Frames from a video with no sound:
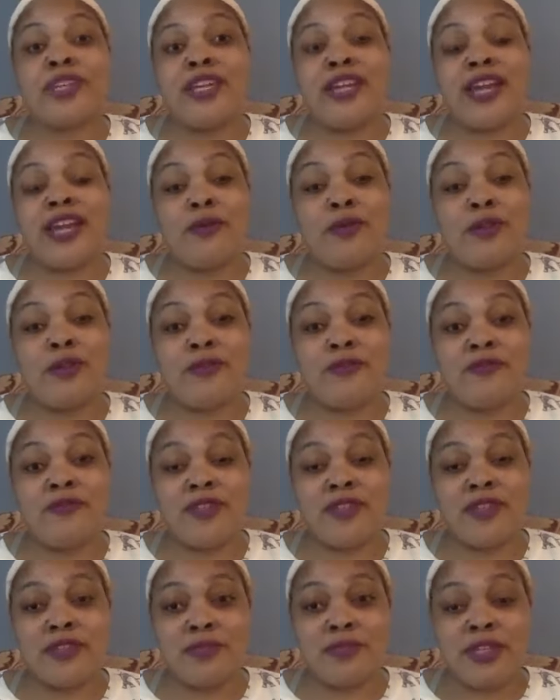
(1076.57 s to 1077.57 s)
and I would have
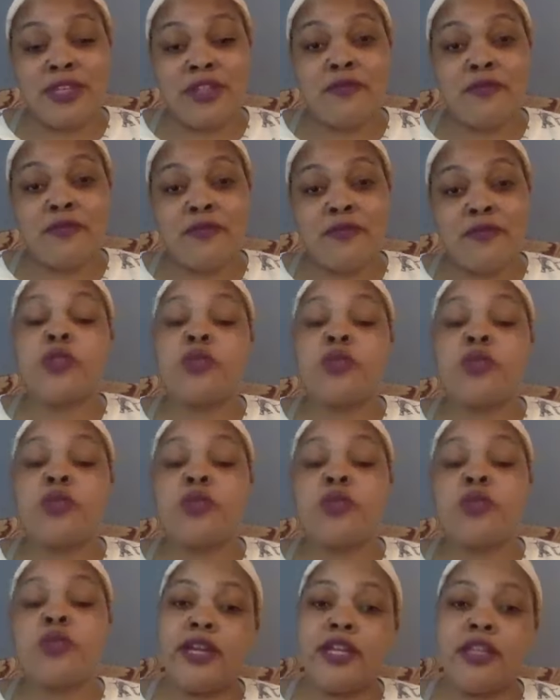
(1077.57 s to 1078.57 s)
been the first
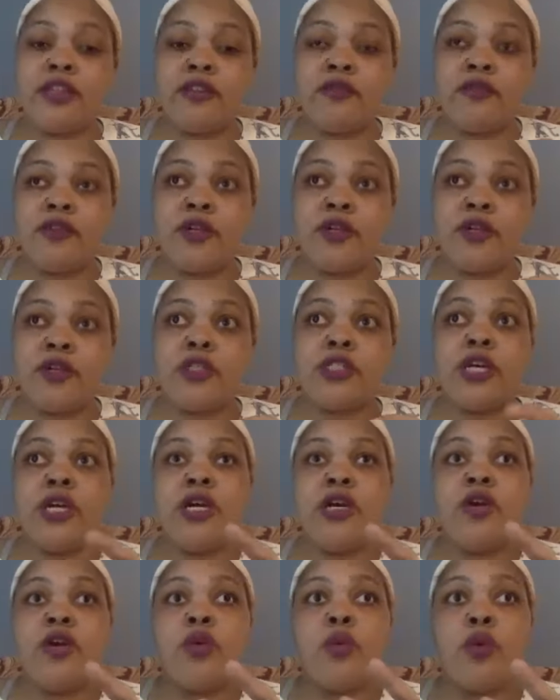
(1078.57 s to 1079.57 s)
woman mayor and the first
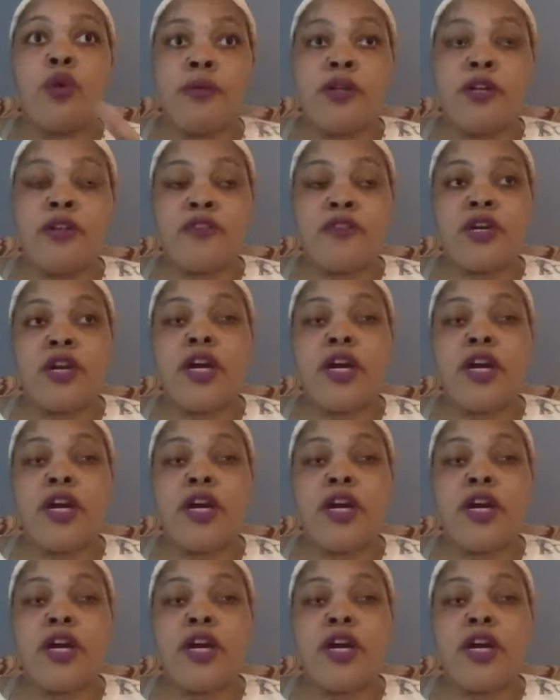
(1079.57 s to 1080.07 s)
woman